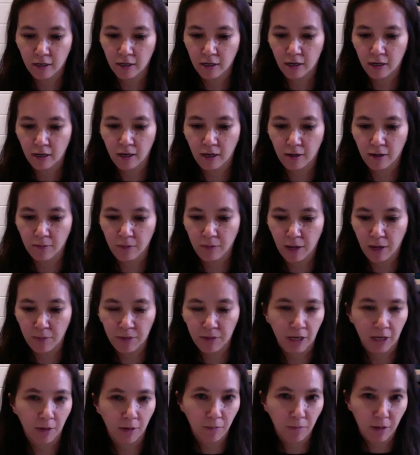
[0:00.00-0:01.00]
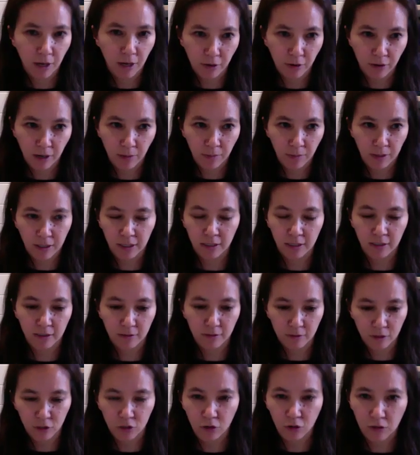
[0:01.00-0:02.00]
I become better at my
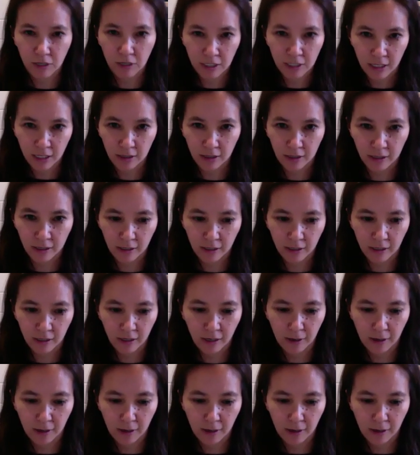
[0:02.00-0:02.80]
storytelling.